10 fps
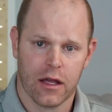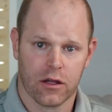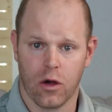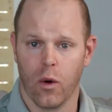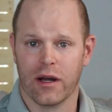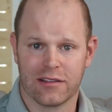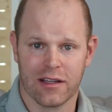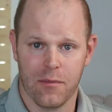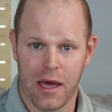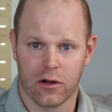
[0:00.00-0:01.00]
going into the
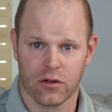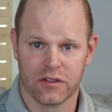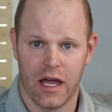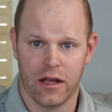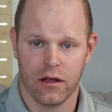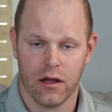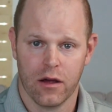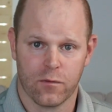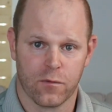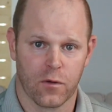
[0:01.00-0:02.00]
medical side
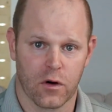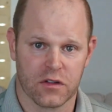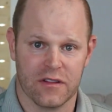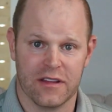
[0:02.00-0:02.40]
first,